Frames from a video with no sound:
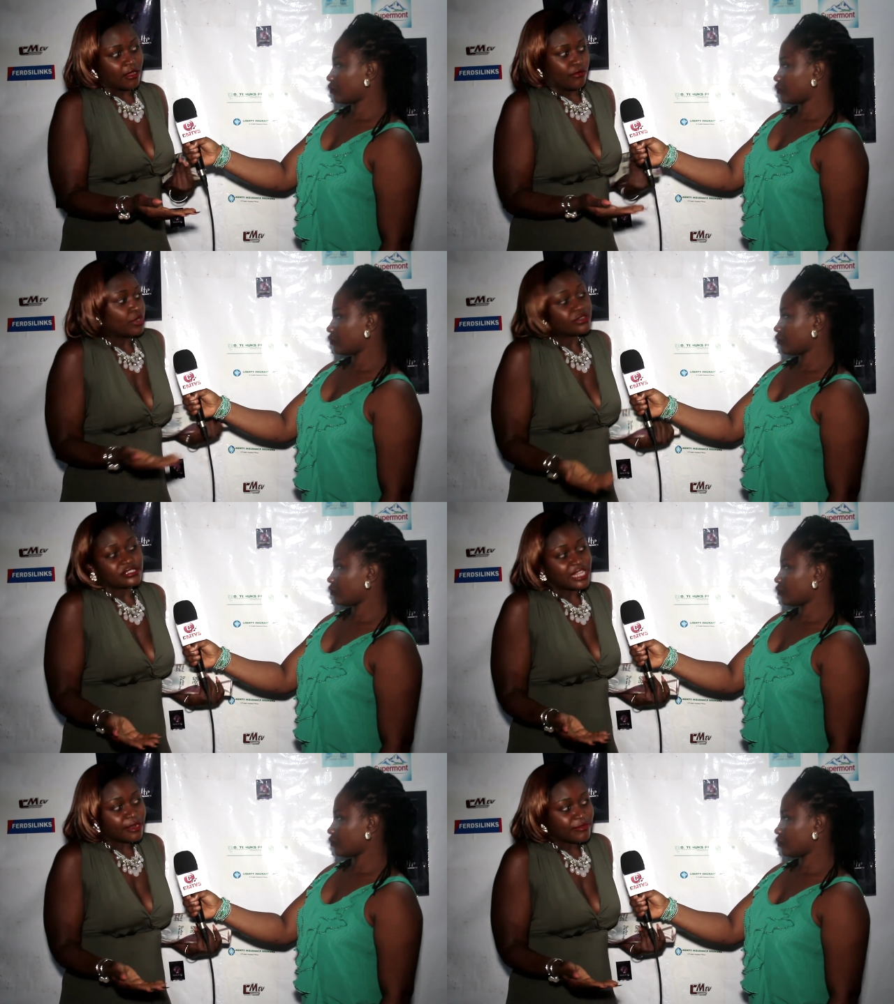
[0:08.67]
Speaker 1: What
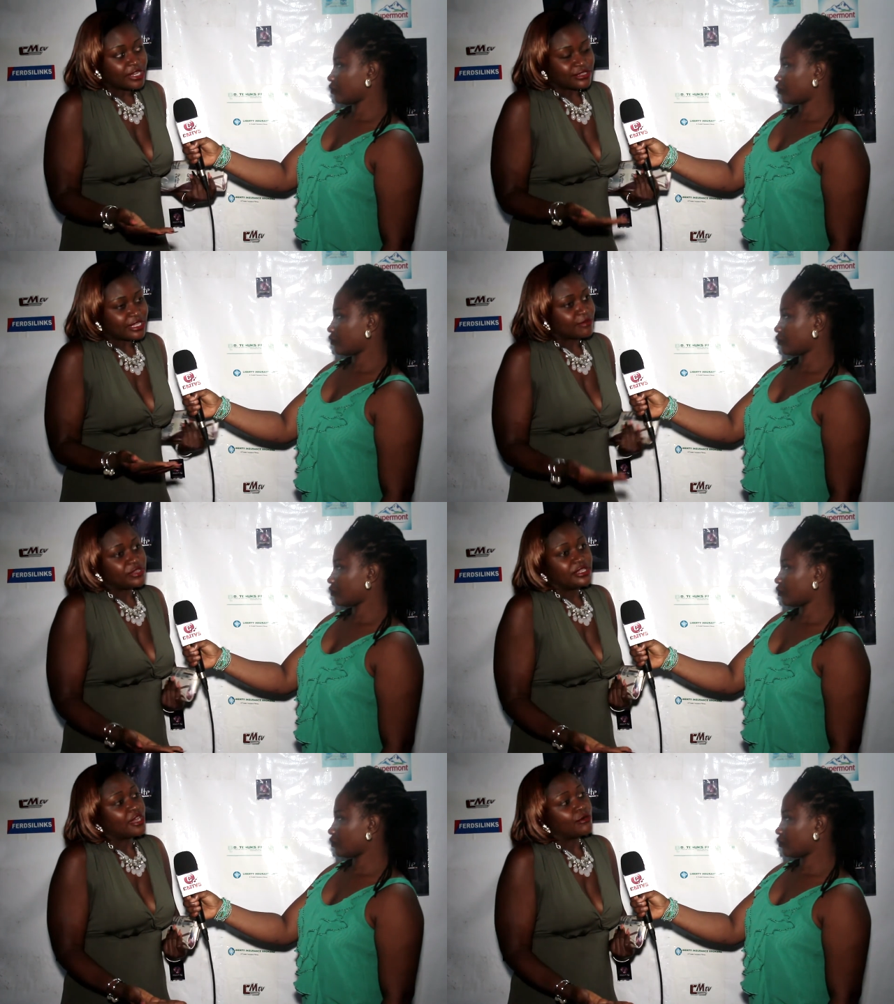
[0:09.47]
does that mean? Does that
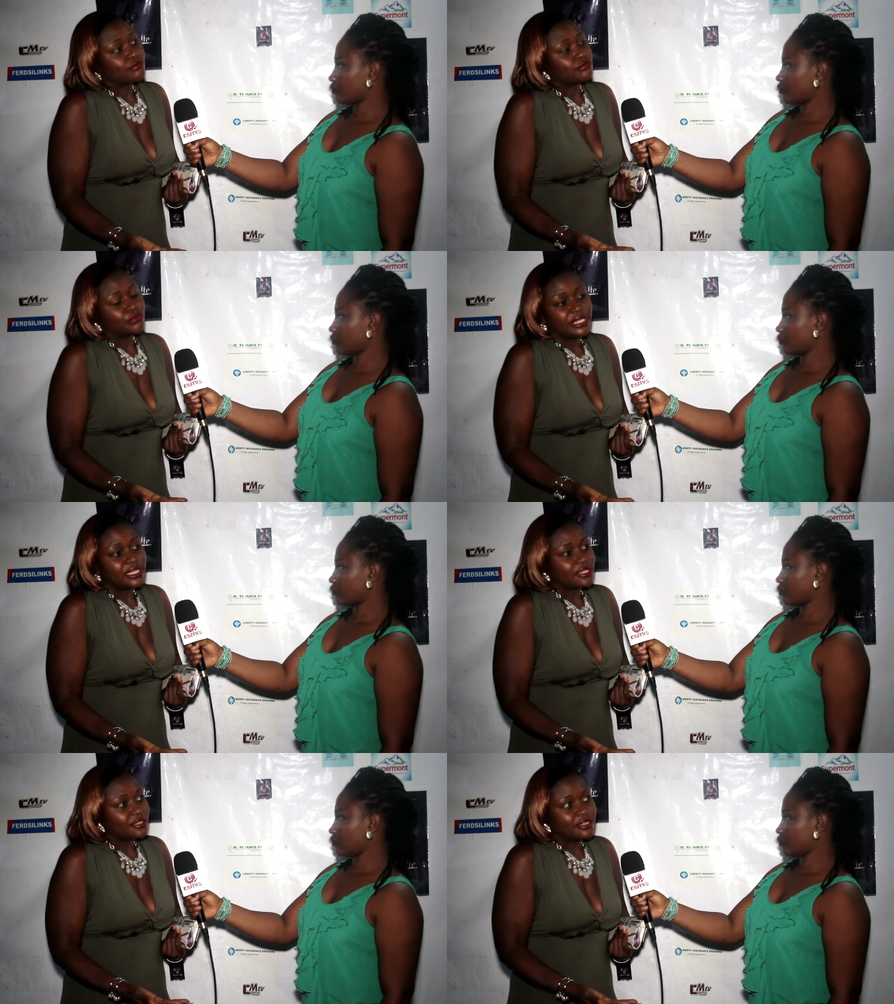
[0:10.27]
mean that
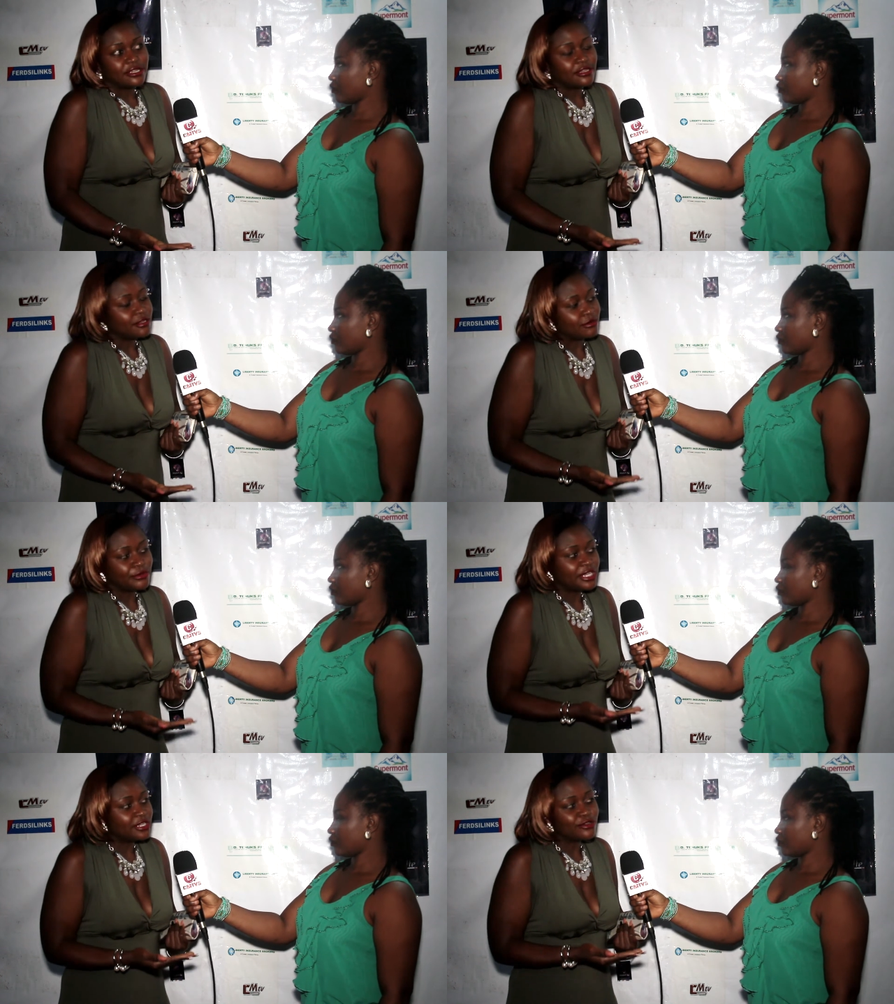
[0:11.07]

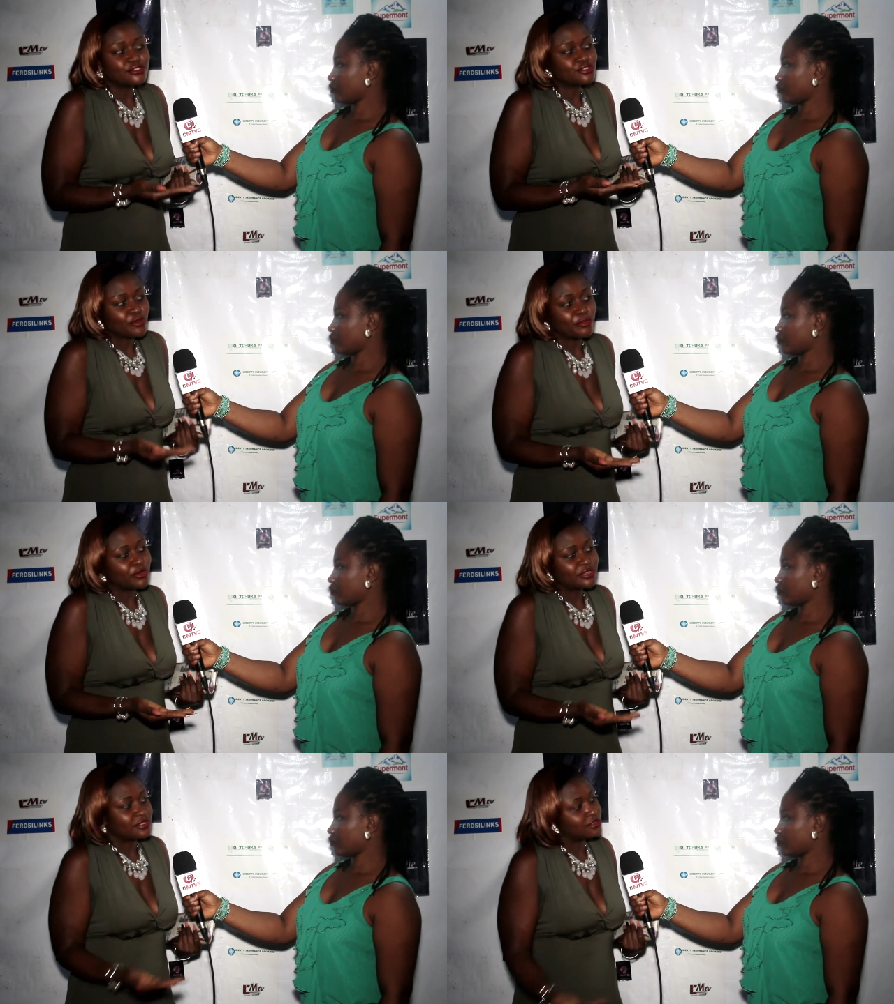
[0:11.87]
we don't support